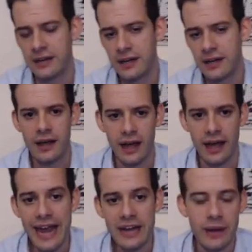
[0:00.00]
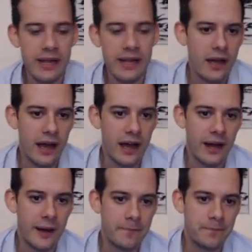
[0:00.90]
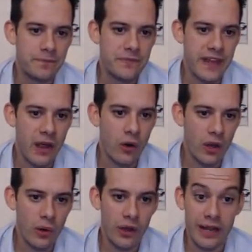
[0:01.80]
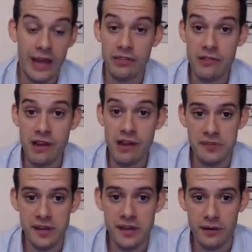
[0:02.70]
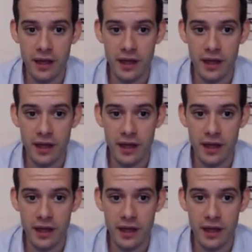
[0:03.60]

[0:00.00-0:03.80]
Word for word: and uh, anyway, uh, they only were looking at three groups here.